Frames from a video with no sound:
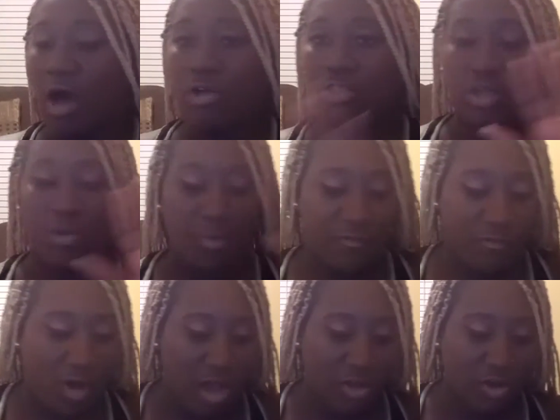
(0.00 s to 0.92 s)
also,
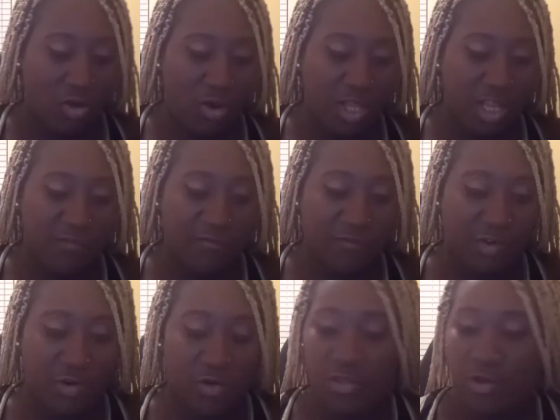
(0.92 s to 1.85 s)
before I go any
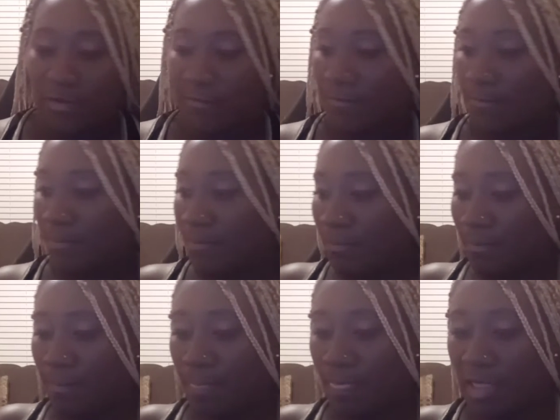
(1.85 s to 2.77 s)
further,
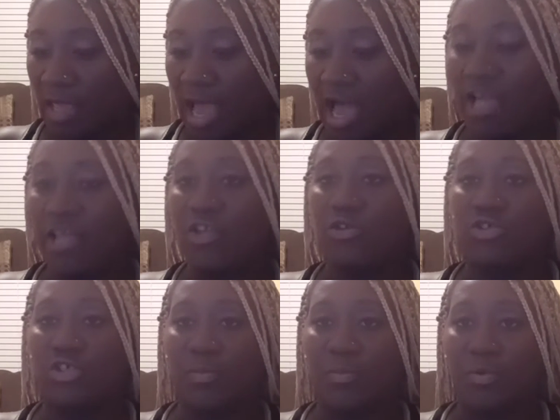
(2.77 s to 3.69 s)
I
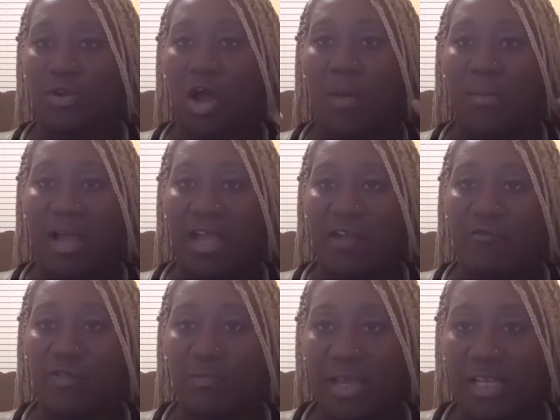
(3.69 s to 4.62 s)
usually put all my
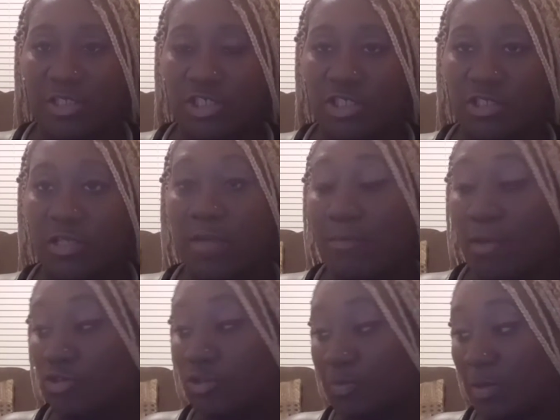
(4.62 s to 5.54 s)
information, and
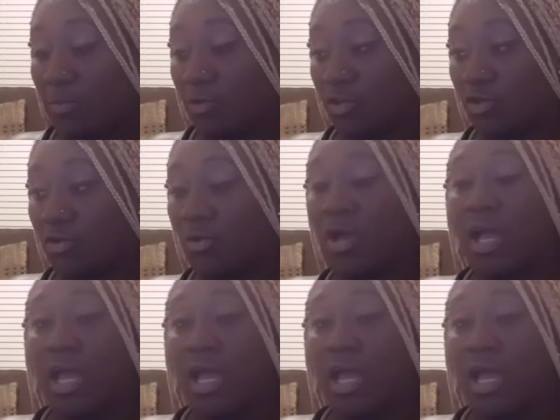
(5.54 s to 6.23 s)
most people do,